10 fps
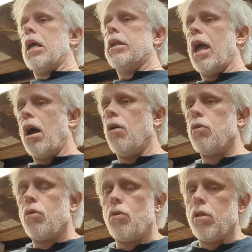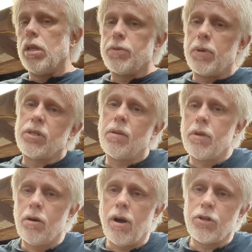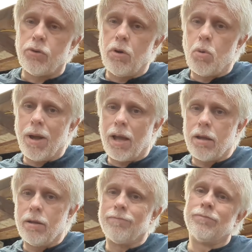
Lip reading: Now, let's put something to rest real quick.